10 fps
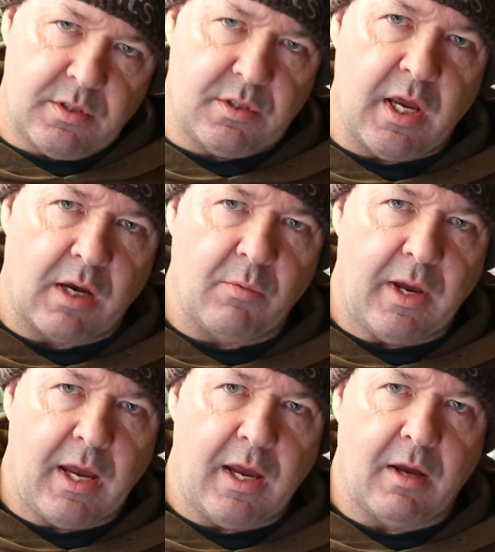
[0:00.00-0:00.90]
take
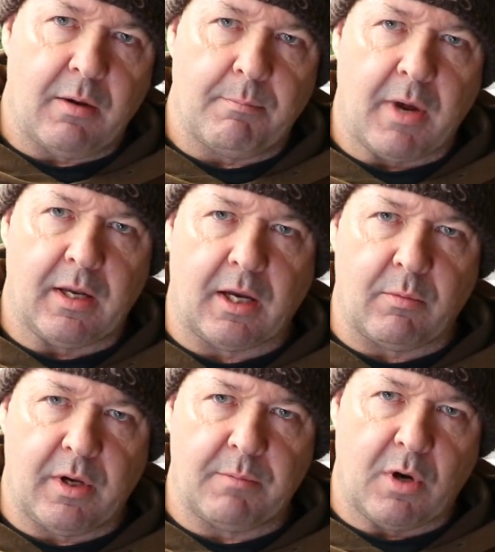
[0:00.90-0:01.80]
away my
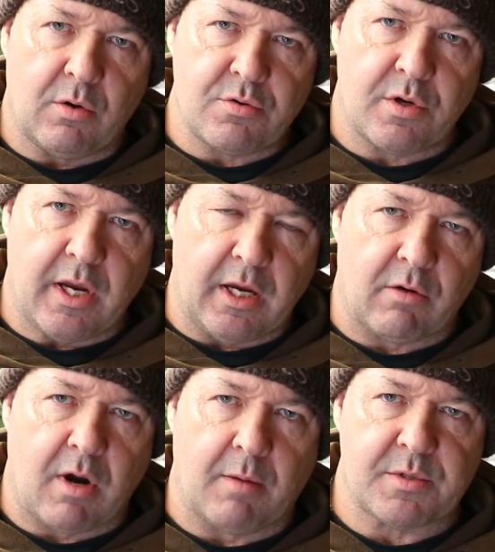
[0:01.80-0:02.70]
liquid, my 180
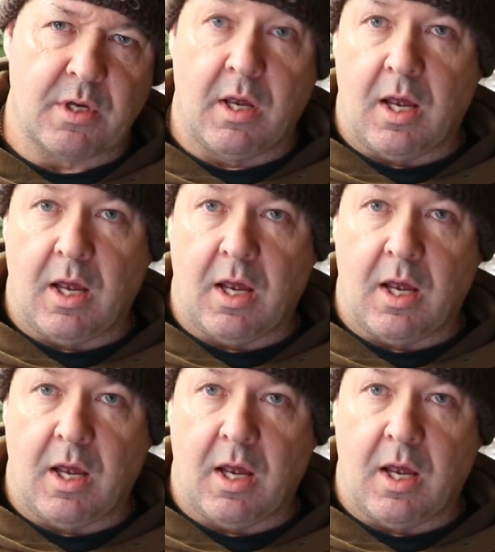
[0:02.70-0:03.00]
grams,